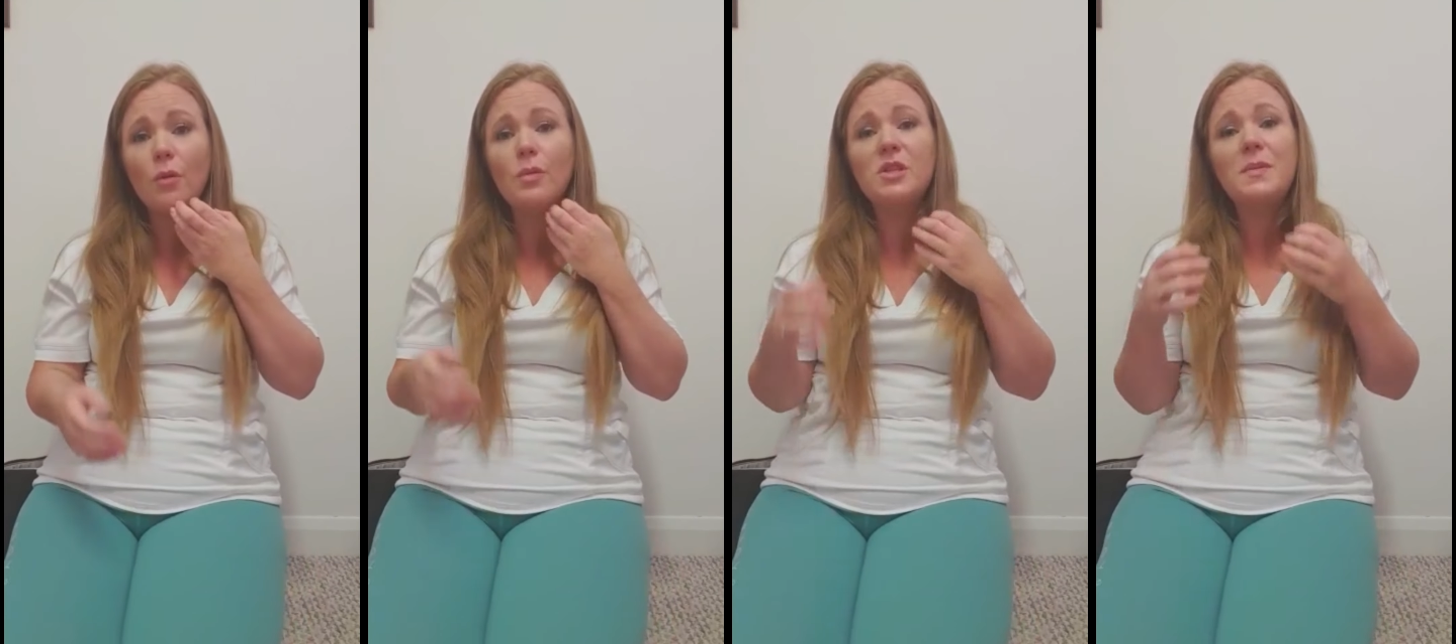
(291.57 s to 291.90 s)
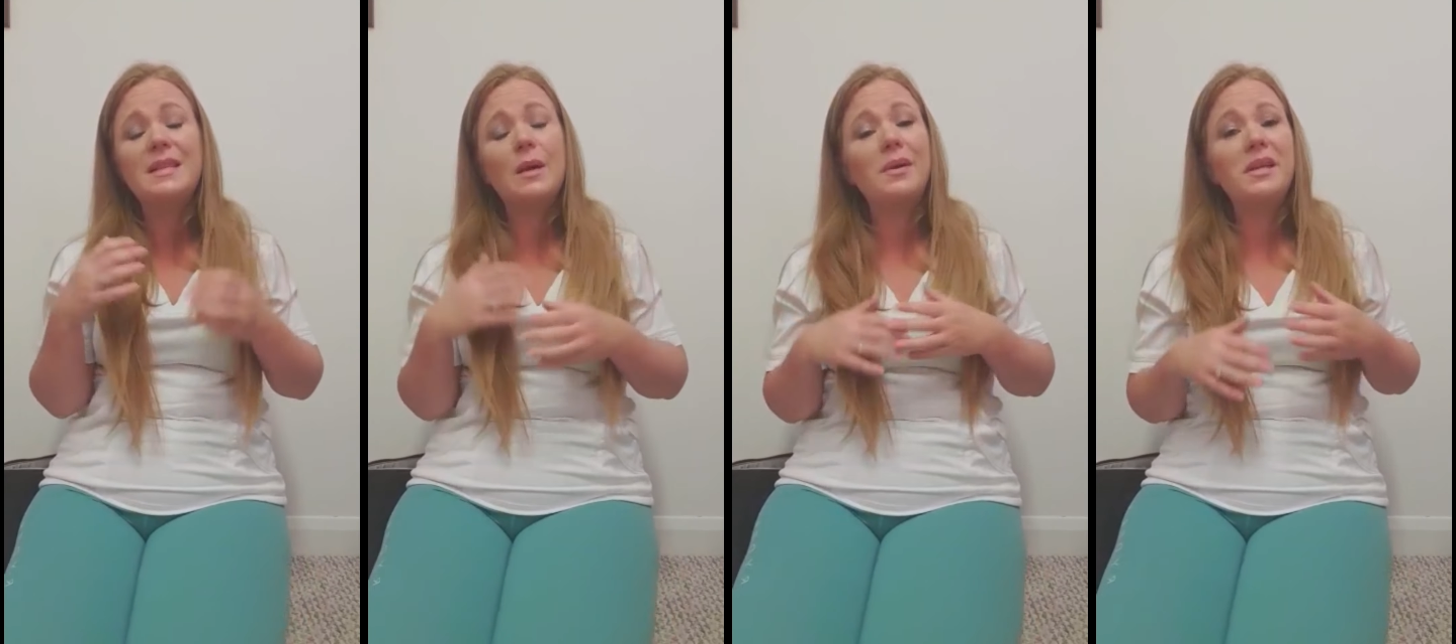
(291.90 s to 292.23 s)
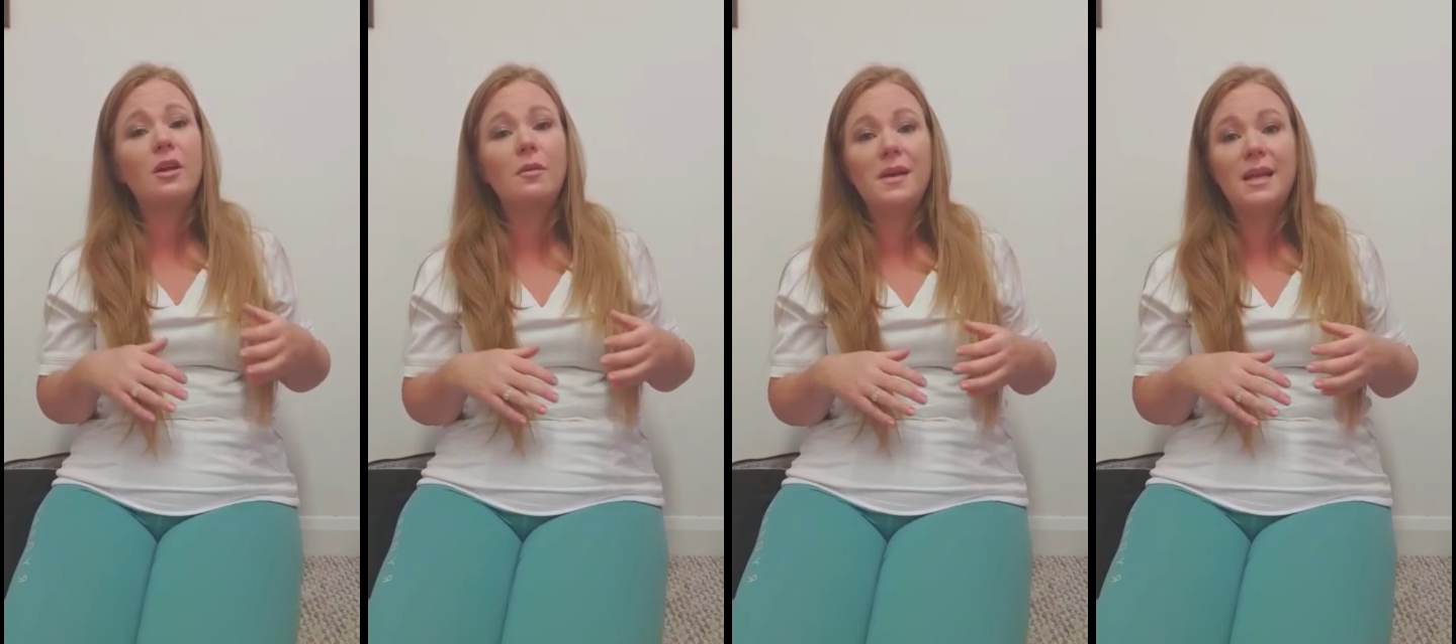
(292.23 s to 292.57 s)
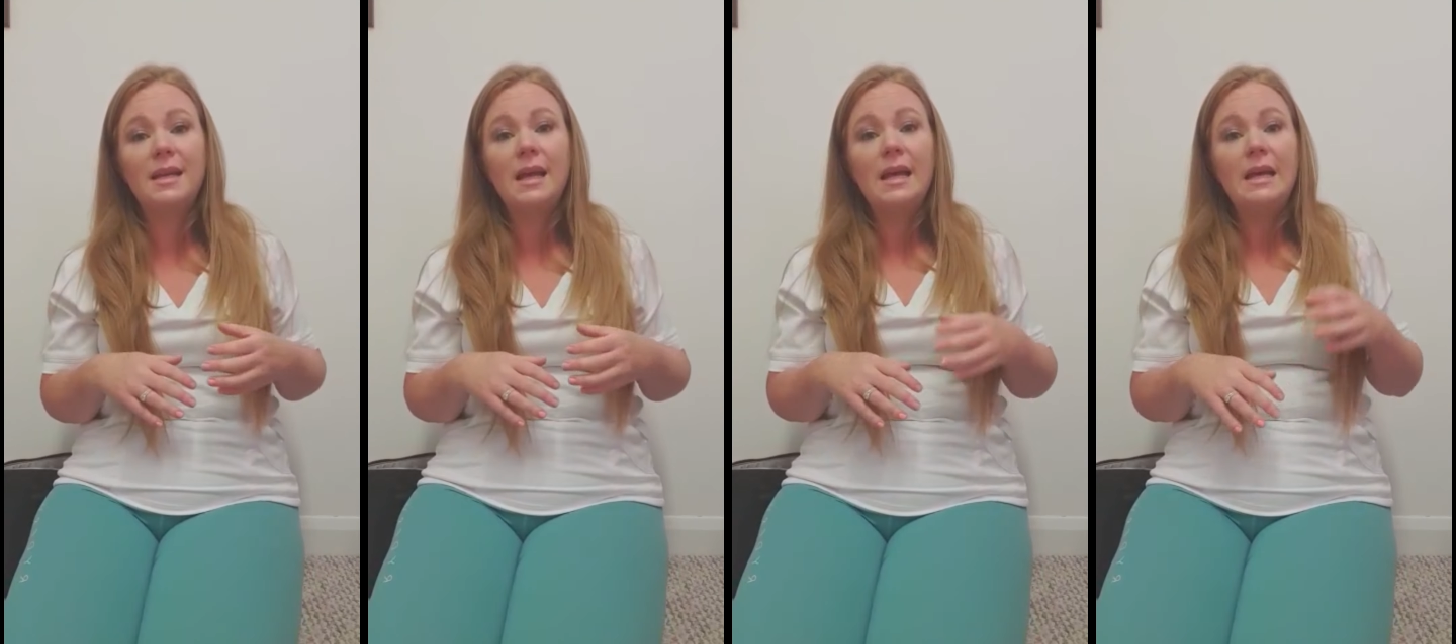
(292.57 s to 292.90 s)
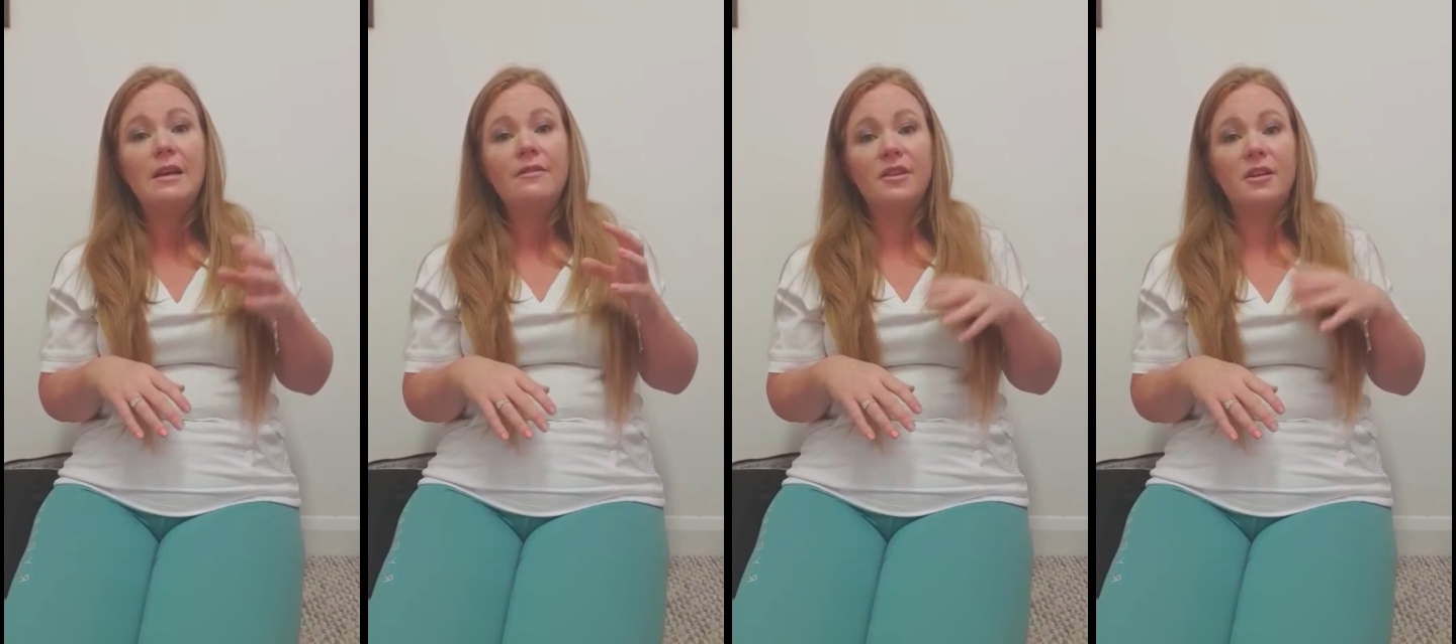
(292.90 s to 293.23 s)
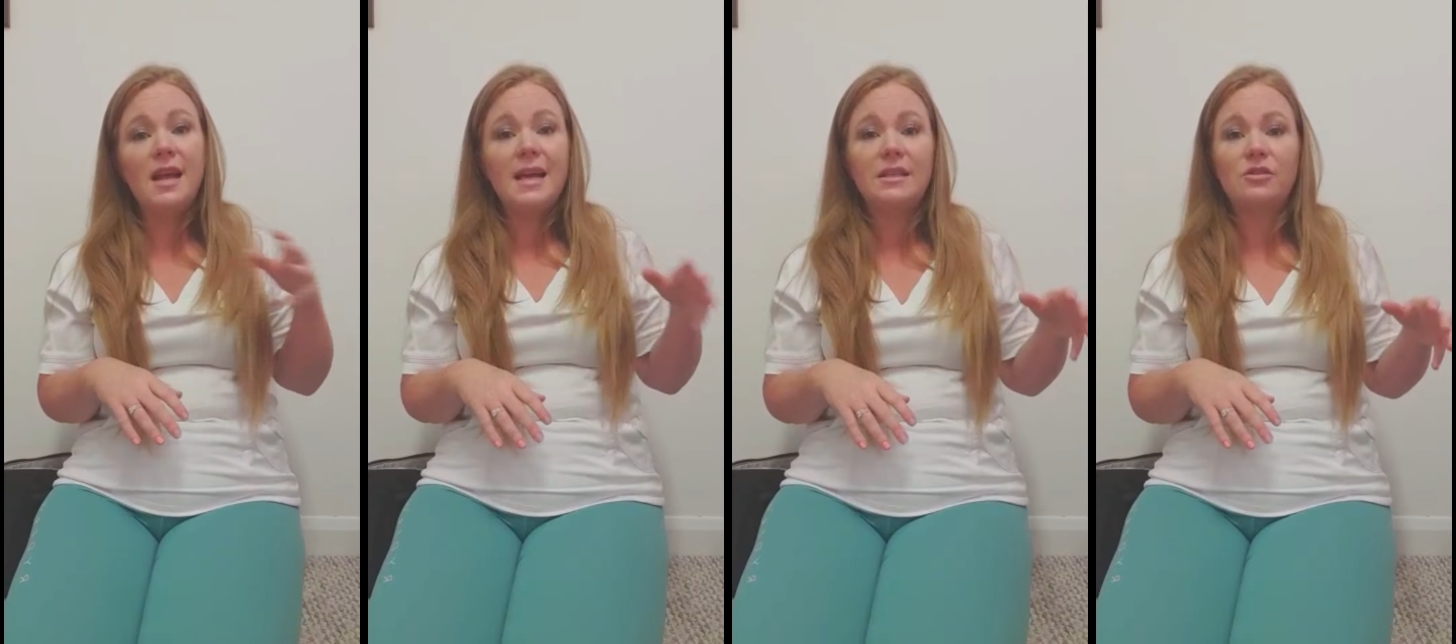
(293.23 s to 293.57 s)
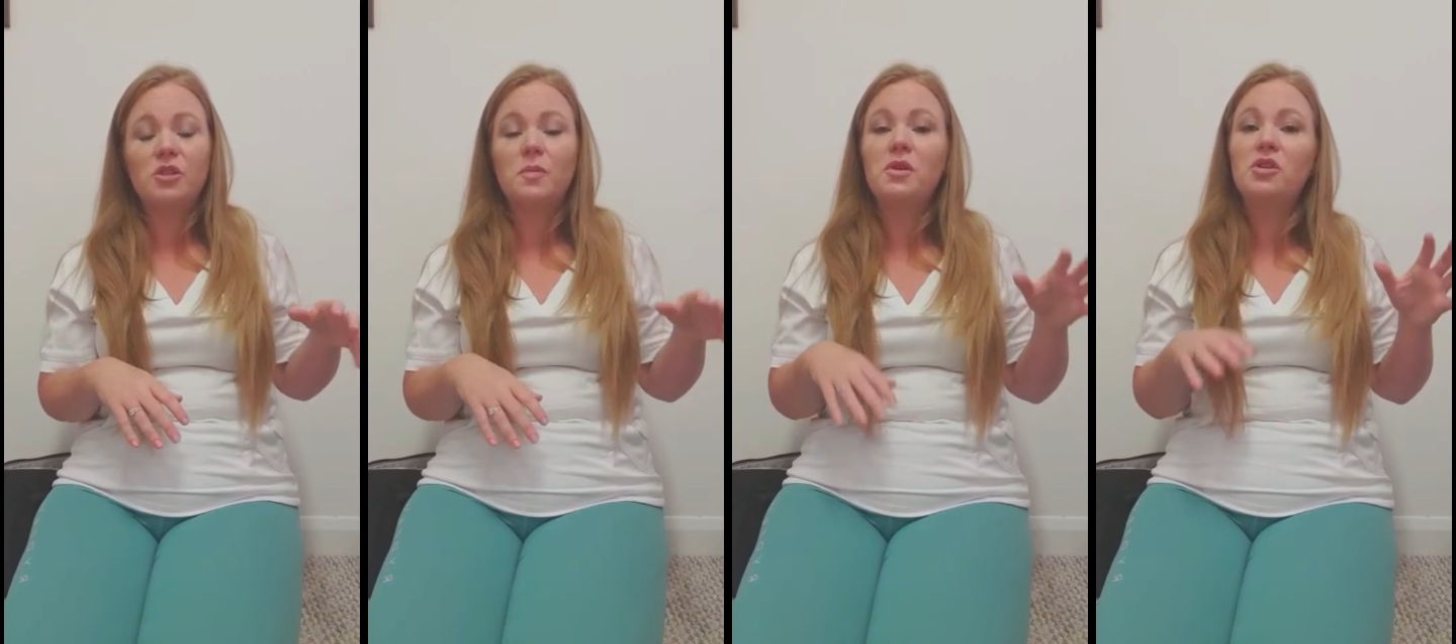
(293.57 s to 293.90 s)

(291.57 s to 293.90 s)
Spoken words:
which means that when you come in for your next adjustment,